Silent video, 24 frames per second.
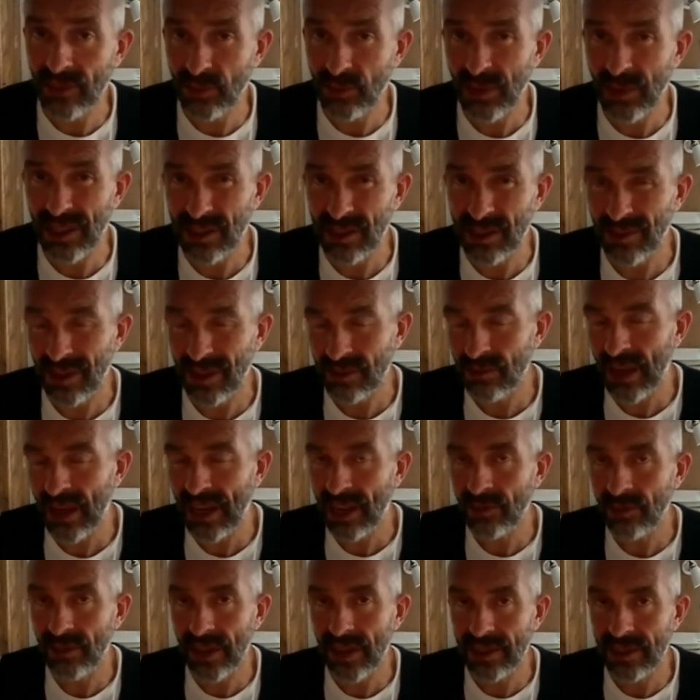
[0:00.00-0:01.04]
but it mainly
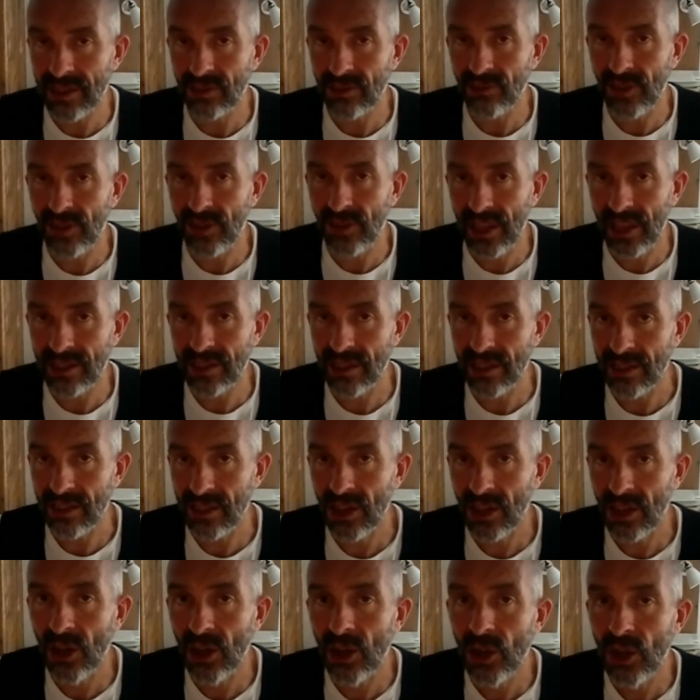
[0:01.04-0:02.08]
applies to freelancers
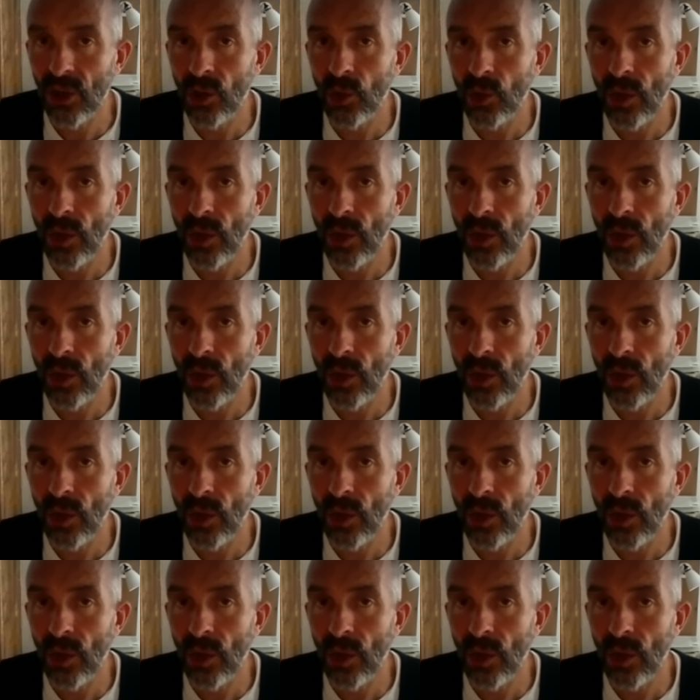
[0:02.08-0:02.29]
who